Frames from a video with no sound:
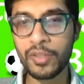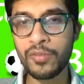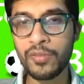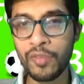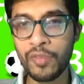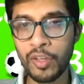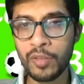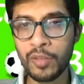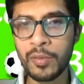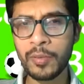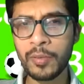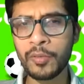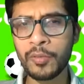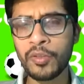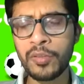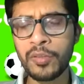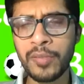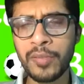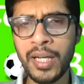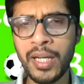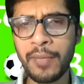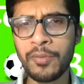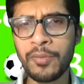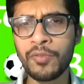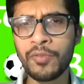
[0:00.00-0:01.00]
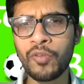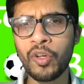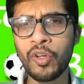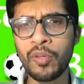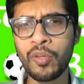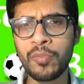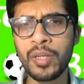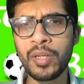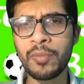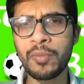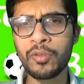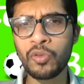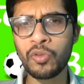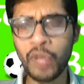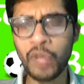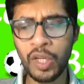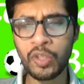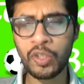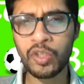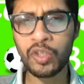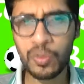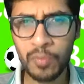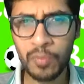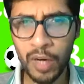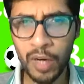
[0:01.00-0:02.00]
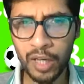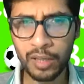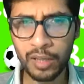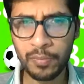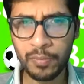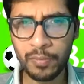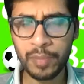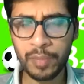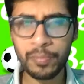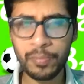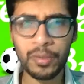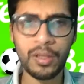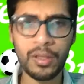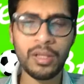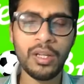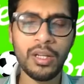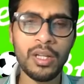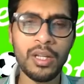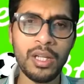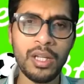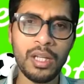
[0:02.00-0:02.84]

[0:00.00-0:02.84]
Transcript: You've got to be able to adapt. You've got to be able to outsmart people.